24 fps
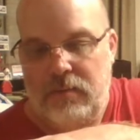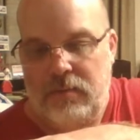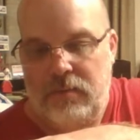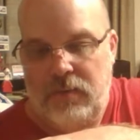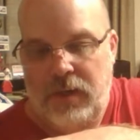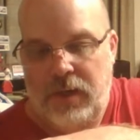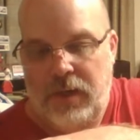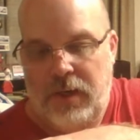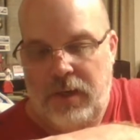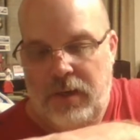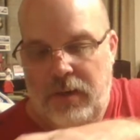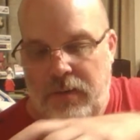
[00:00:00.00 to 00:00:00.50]

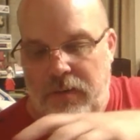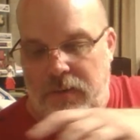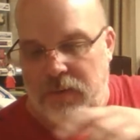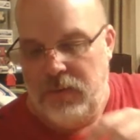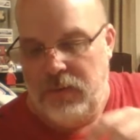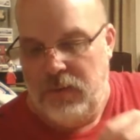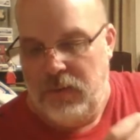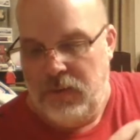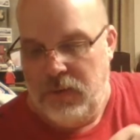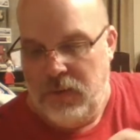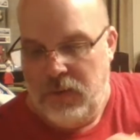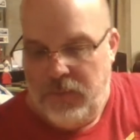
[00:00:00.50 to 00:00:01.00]
in.
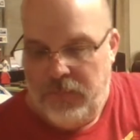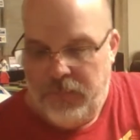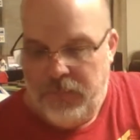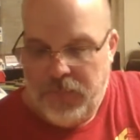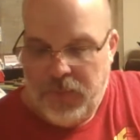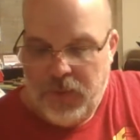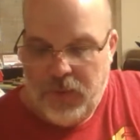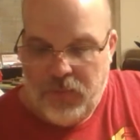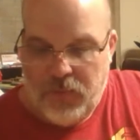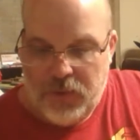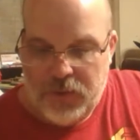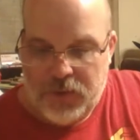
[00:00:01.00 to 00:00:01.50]

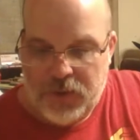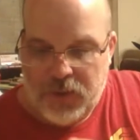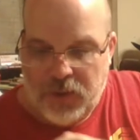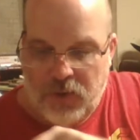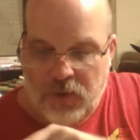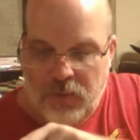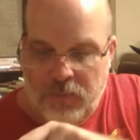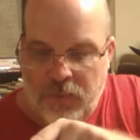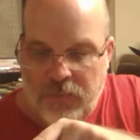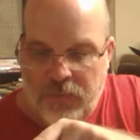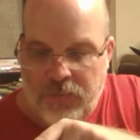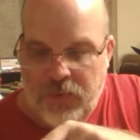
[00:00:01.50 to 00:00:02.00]
And once I
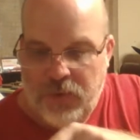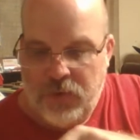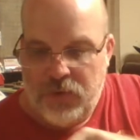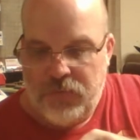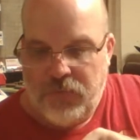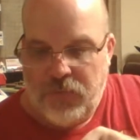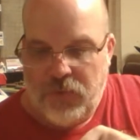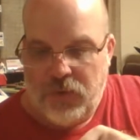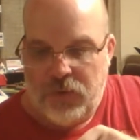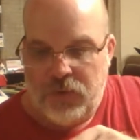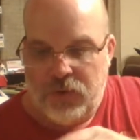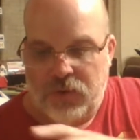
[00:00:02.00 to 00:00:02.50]
remove those
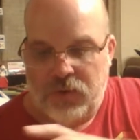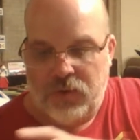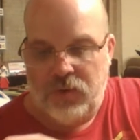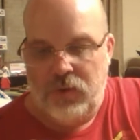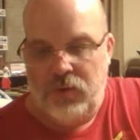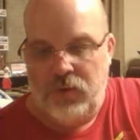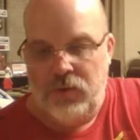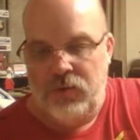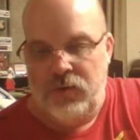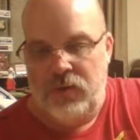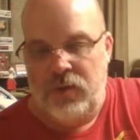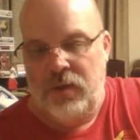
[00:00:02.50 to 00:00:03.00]
4
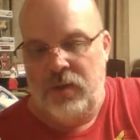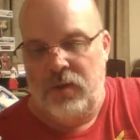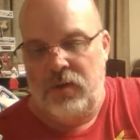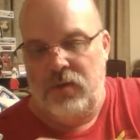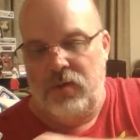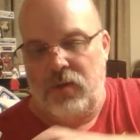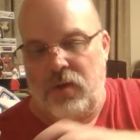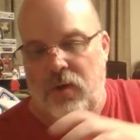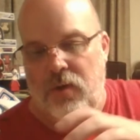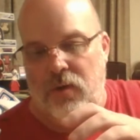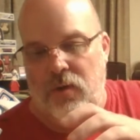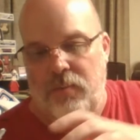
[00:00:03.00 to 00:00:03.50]
screws, then
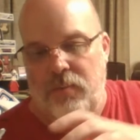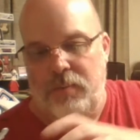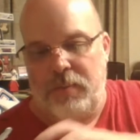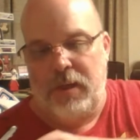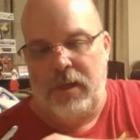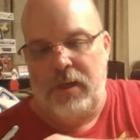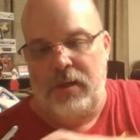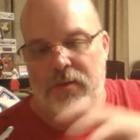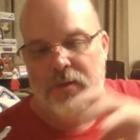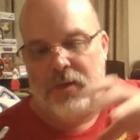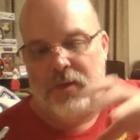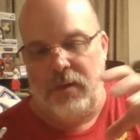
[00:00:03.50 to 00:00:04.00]
this whole
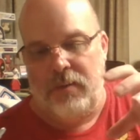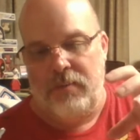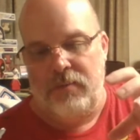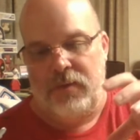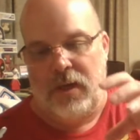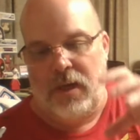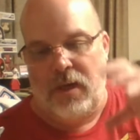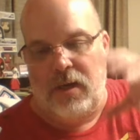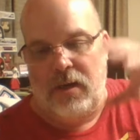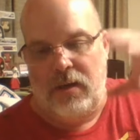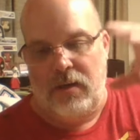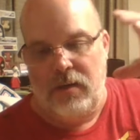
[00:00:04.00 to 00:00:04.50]
piece comes
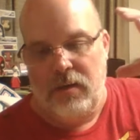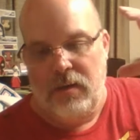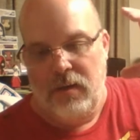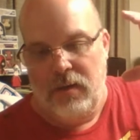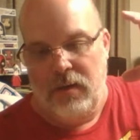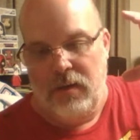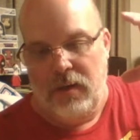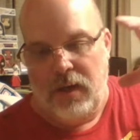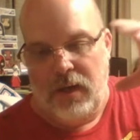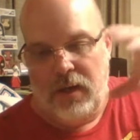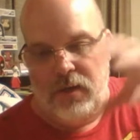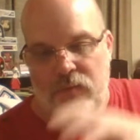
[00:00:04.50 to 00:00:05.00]
out
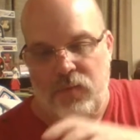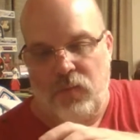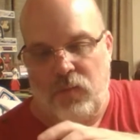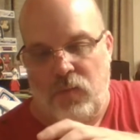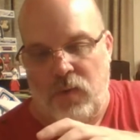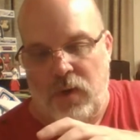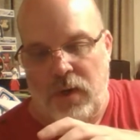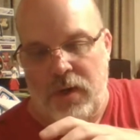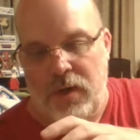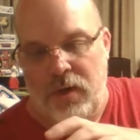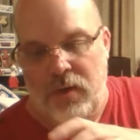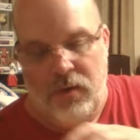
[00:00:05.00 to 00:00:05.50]
as
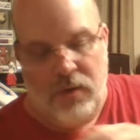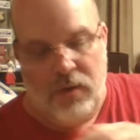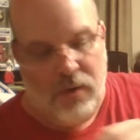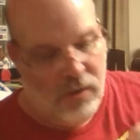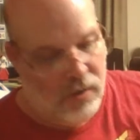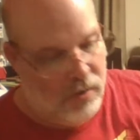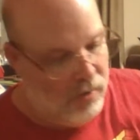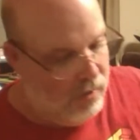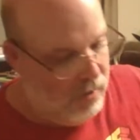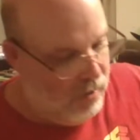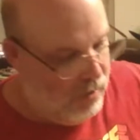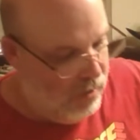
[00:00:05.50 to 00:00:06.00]
one
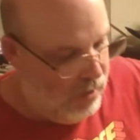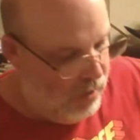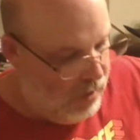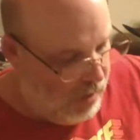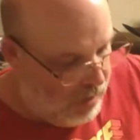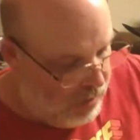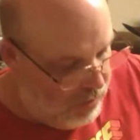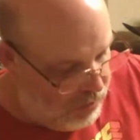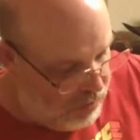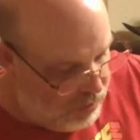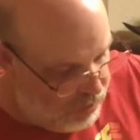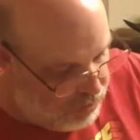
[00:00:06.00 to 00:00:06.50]
unit
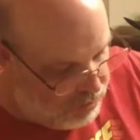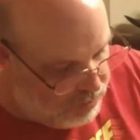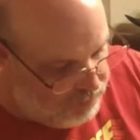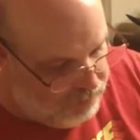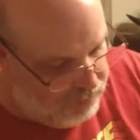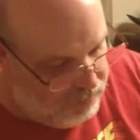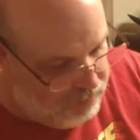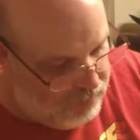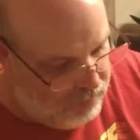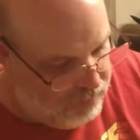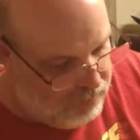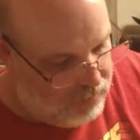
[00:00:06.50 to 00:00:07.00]
and just
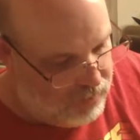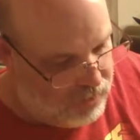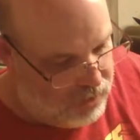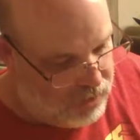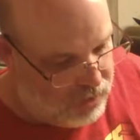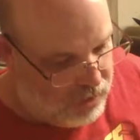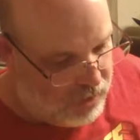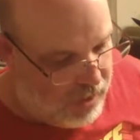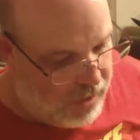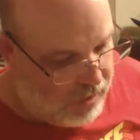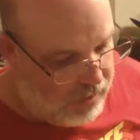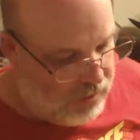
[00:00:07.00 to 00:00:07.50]

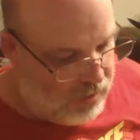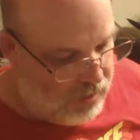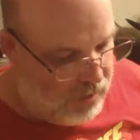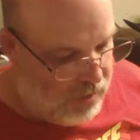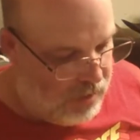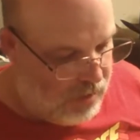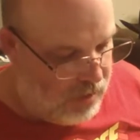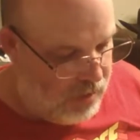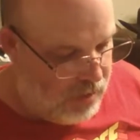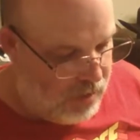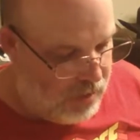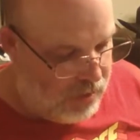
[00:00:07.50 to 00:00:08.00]
slides
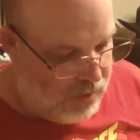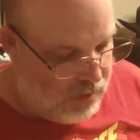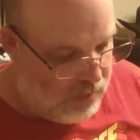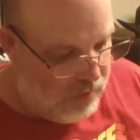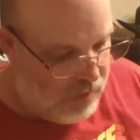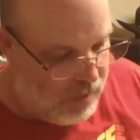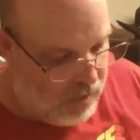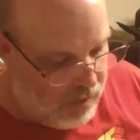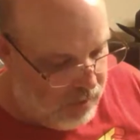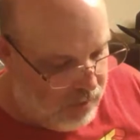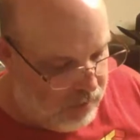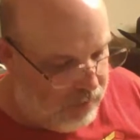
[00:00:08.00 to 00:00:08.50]
into the other.
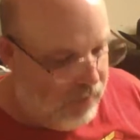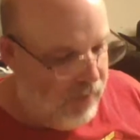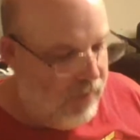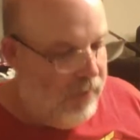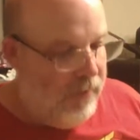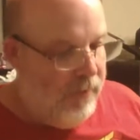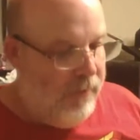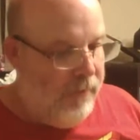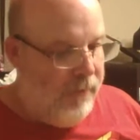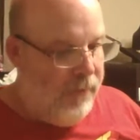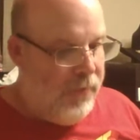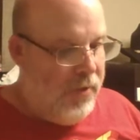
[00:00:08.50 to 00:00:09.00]
Now,
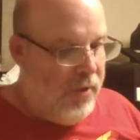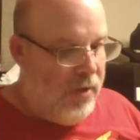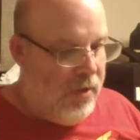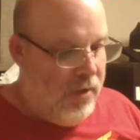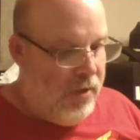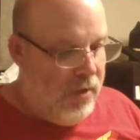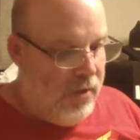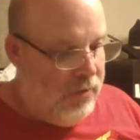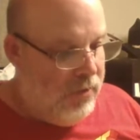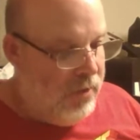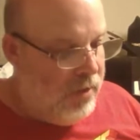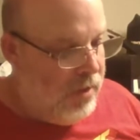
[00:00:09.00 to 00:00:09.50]

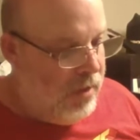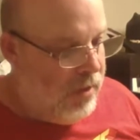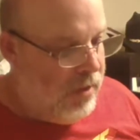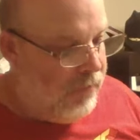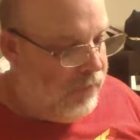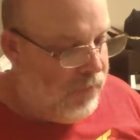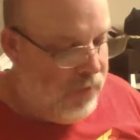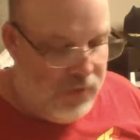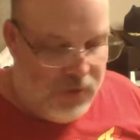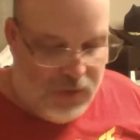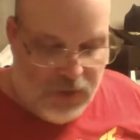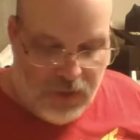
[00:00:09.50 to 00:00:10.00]
the only
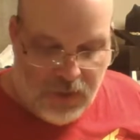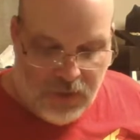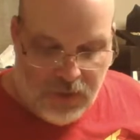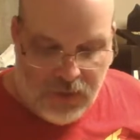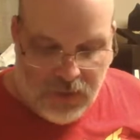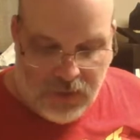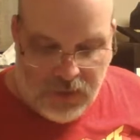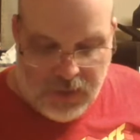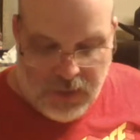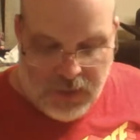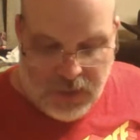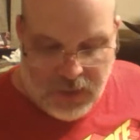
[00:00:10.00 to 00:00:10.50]
difference
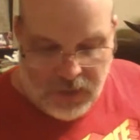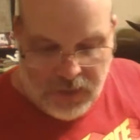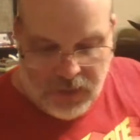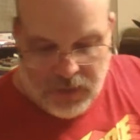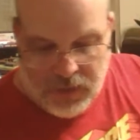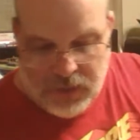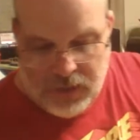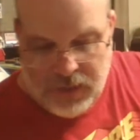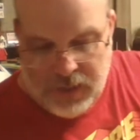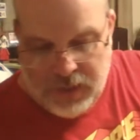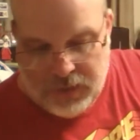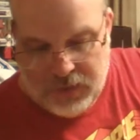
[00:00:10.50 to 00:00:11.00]
is that
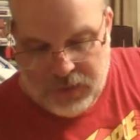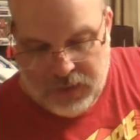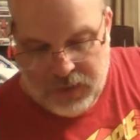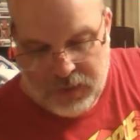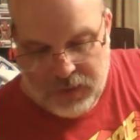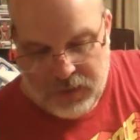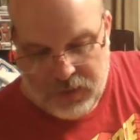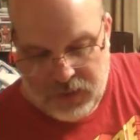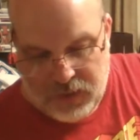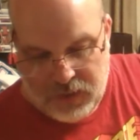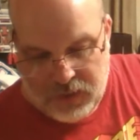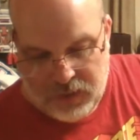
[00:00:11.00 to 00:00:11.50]
underneath
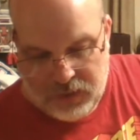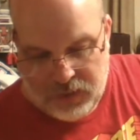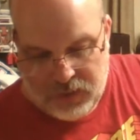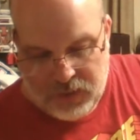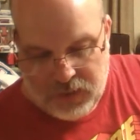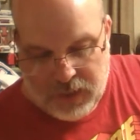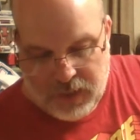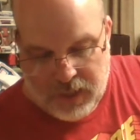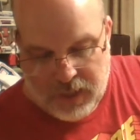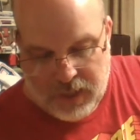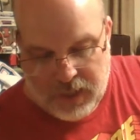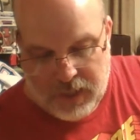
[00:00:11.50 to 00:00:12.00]
this
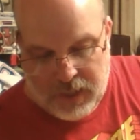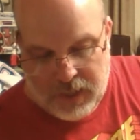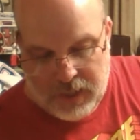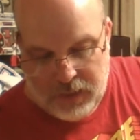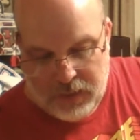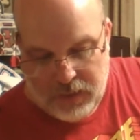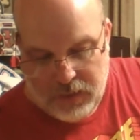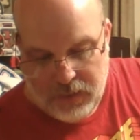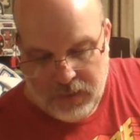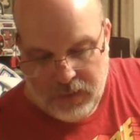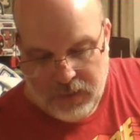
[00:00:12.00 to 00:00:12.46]
is a